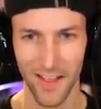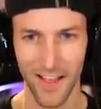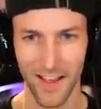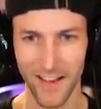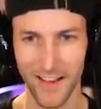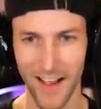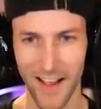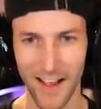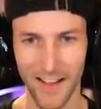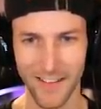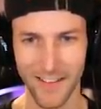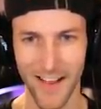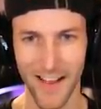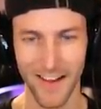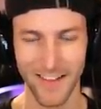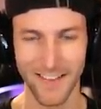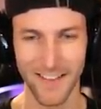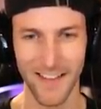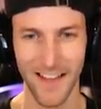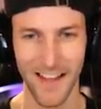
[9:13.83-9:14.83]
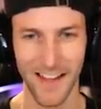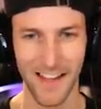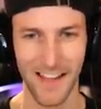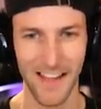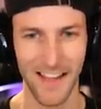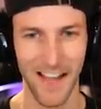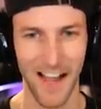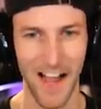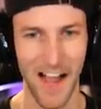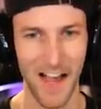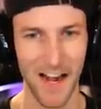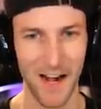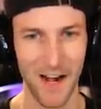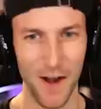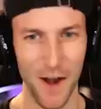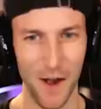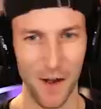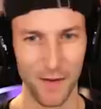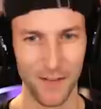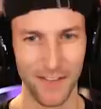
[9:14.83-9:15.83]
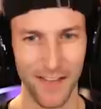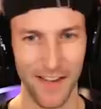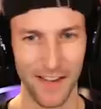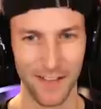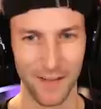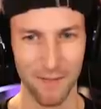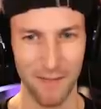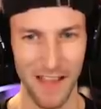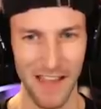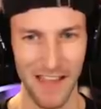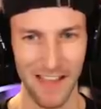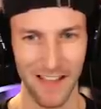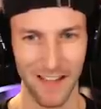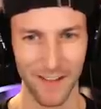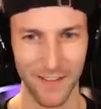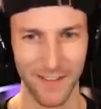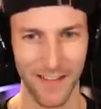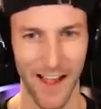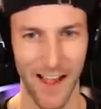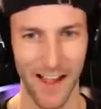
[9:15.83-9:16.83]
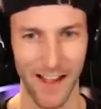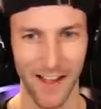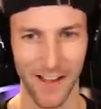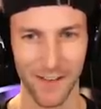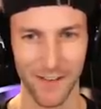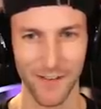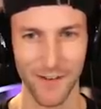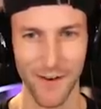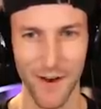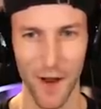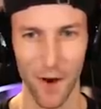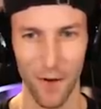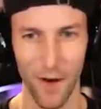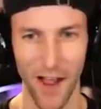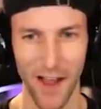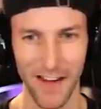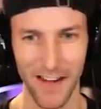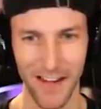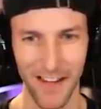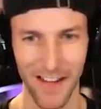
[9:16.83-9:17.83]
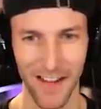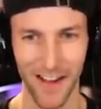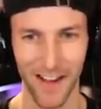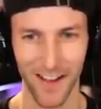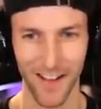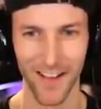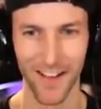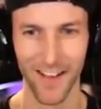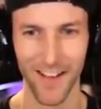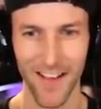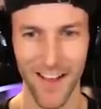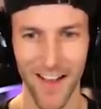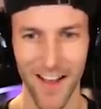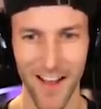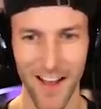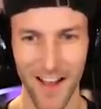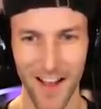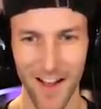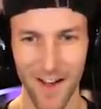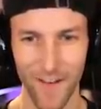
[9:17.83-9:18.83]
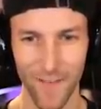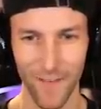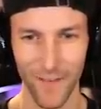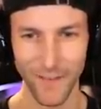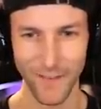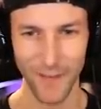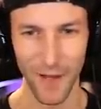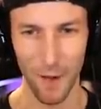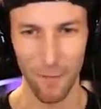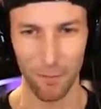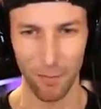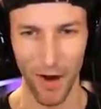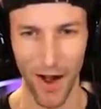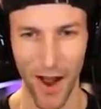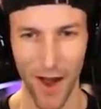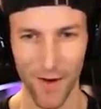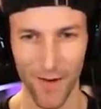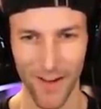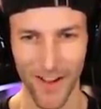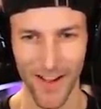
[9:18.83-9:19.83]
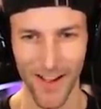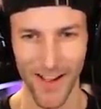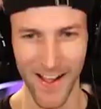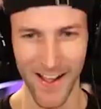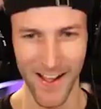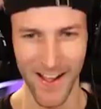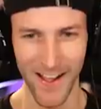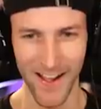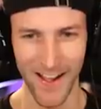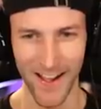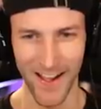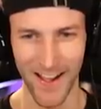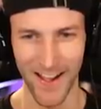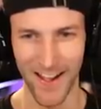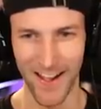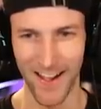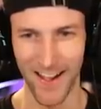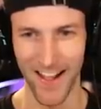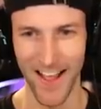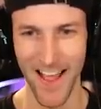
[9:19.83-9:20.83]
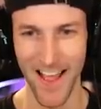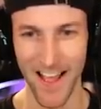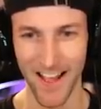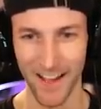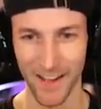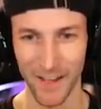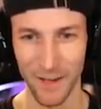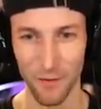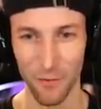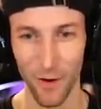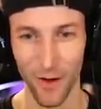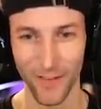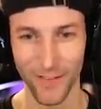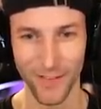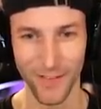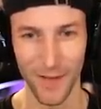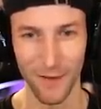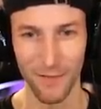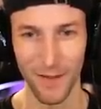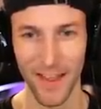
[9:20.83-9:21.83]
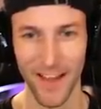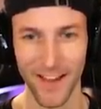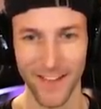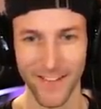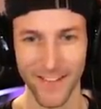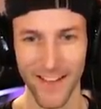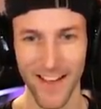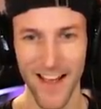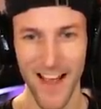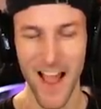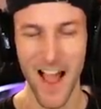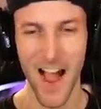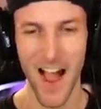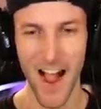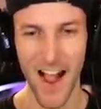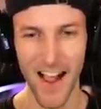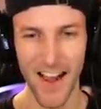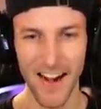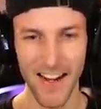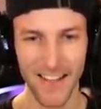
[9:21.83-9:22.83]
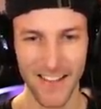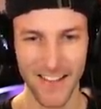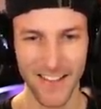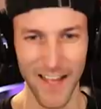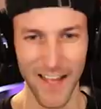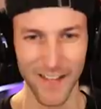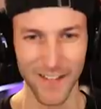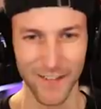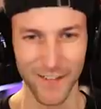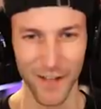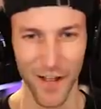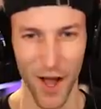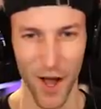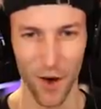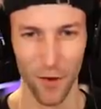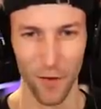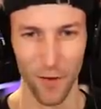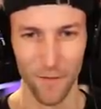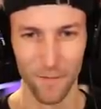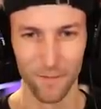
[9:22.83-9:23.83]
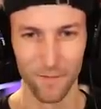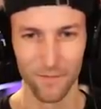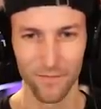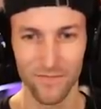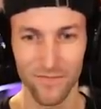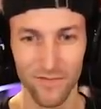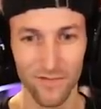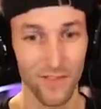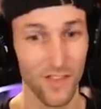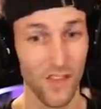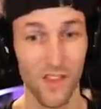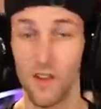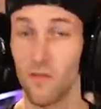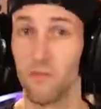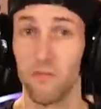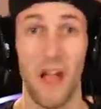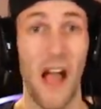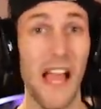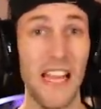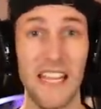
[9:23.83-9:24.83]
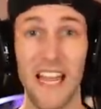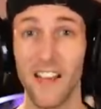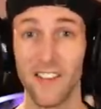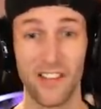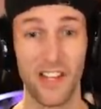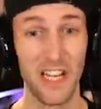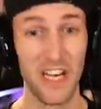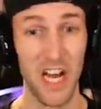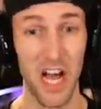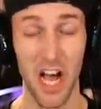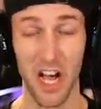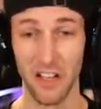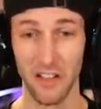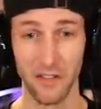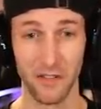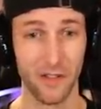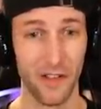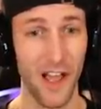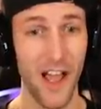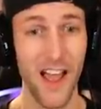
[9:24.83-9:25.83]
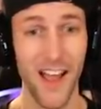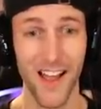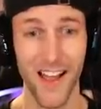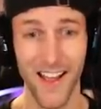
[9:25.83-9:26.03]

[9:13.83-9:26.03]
That guy's acting like he kind of knows that it's me. This guy has no idea. What's up, bro? Ah, you want some of this? I didn't think so. I guess he does.